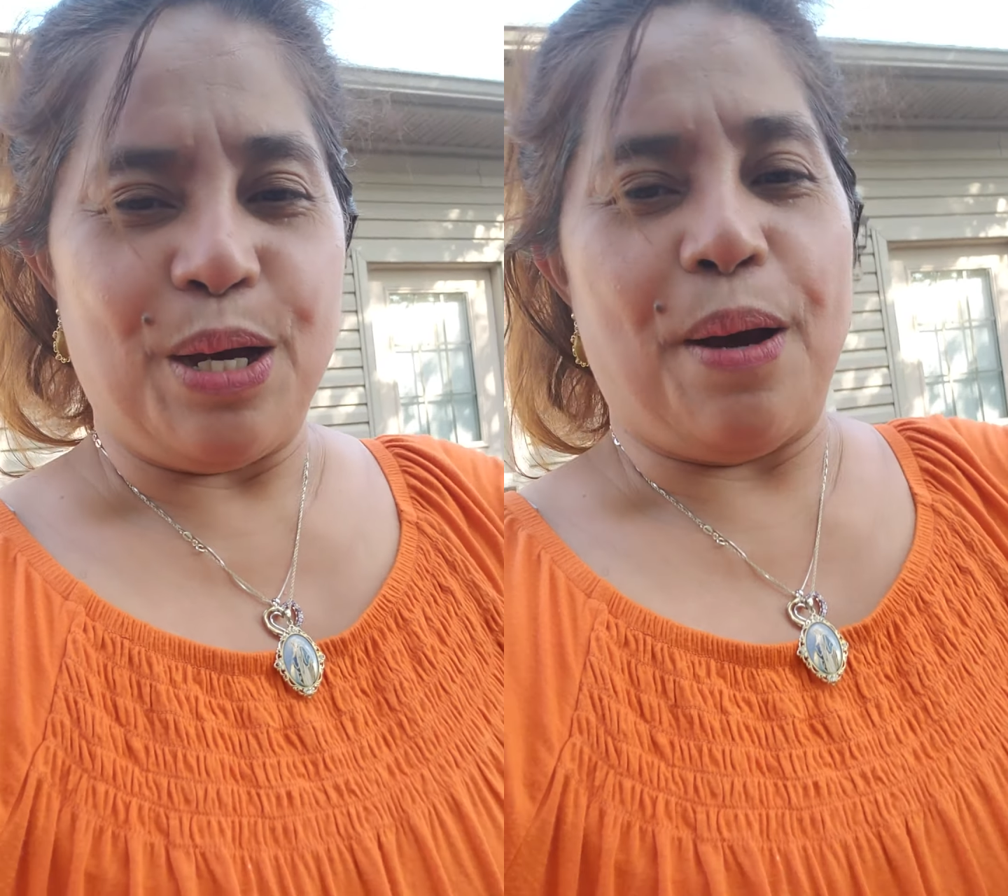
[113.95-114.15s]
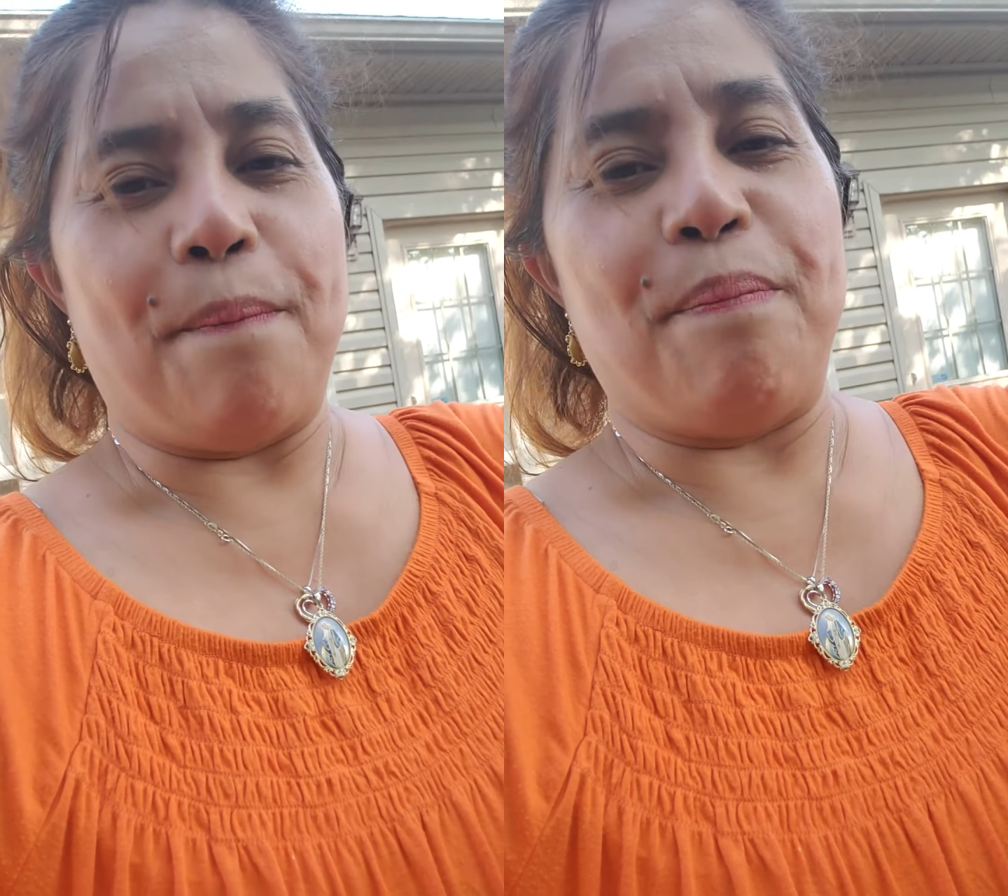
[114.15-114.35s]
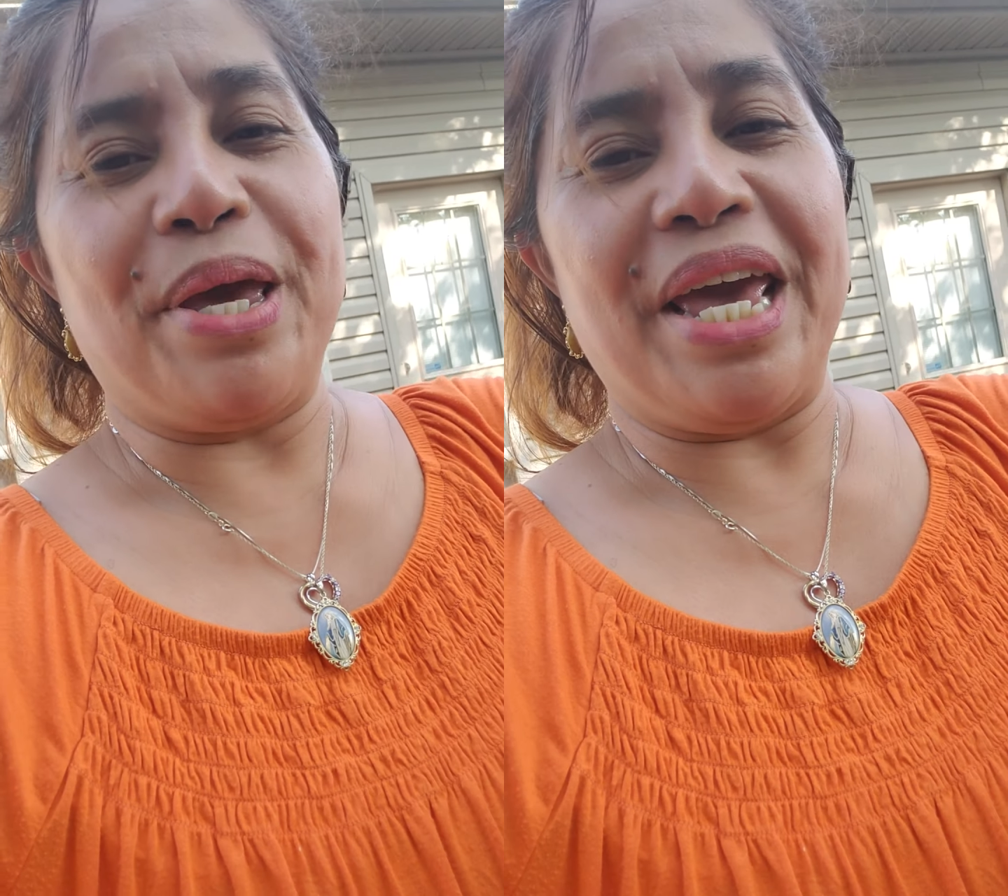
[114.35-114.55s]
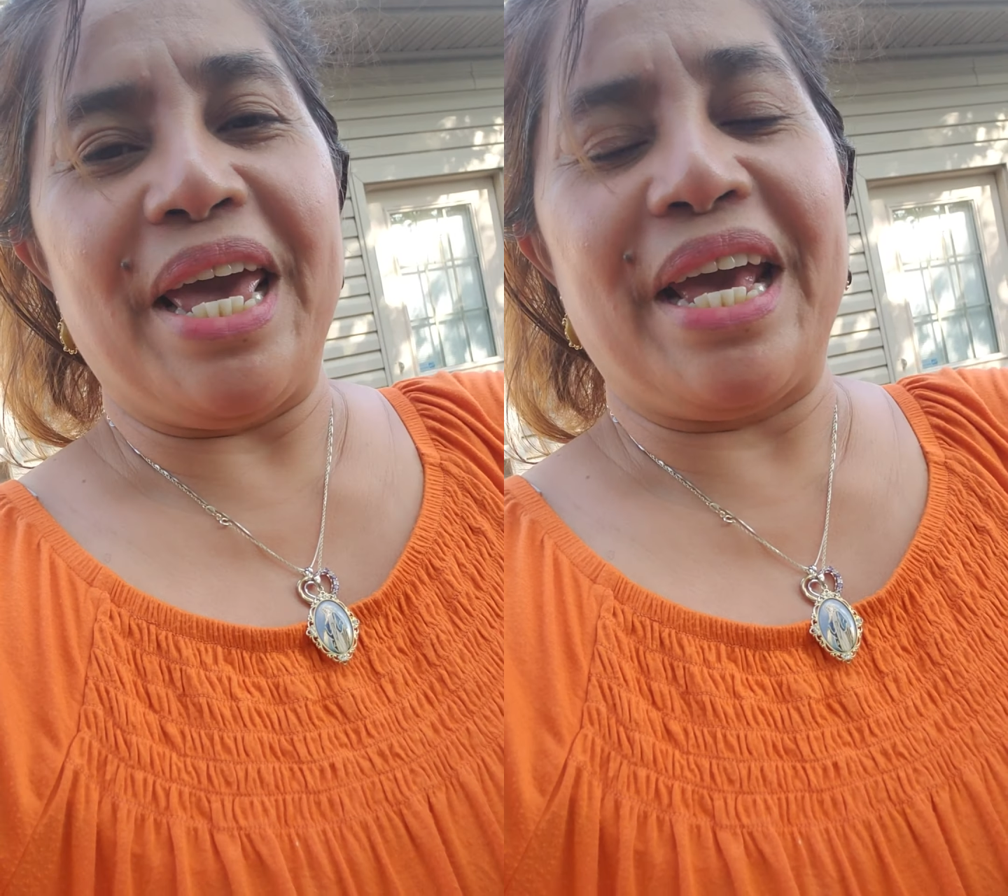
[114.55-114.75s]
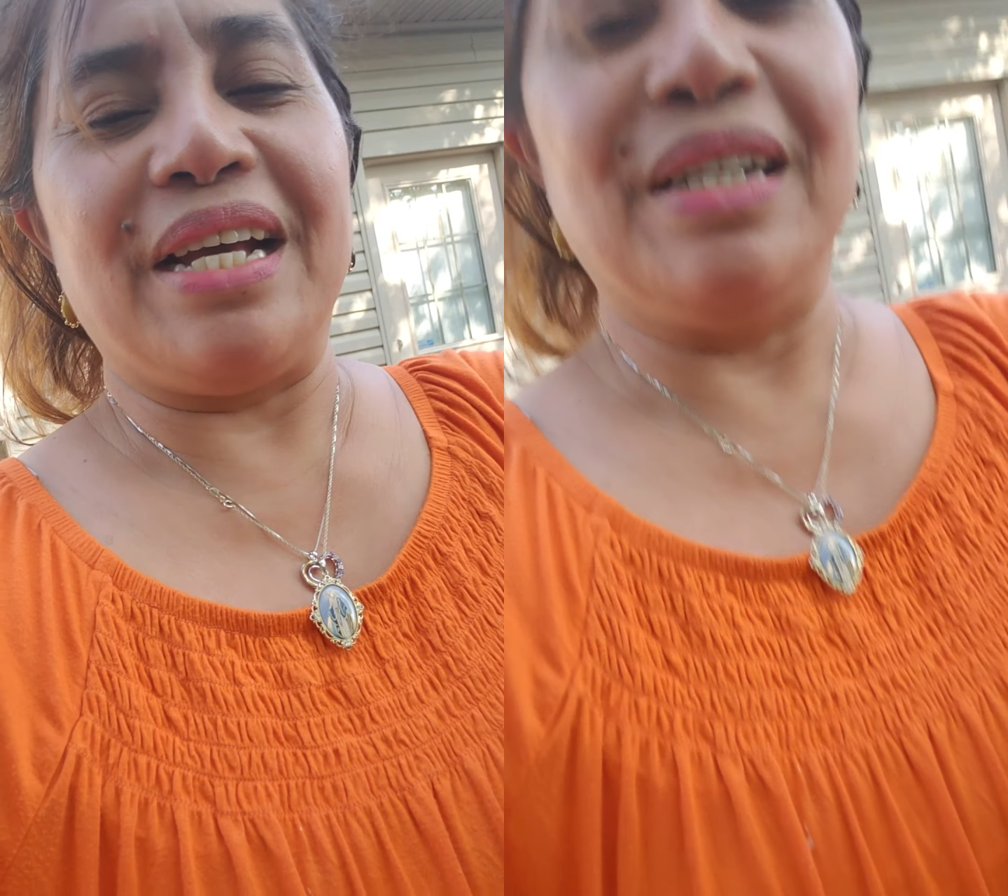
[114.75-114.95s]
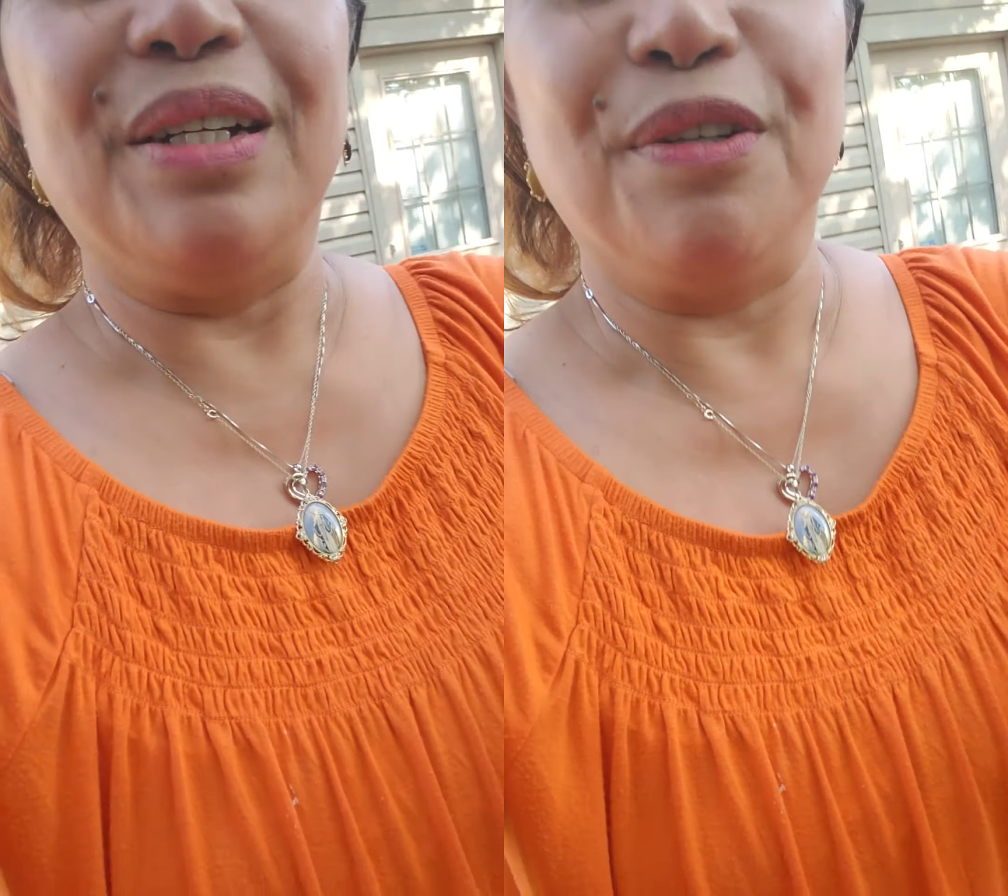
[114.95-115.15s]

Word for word: A big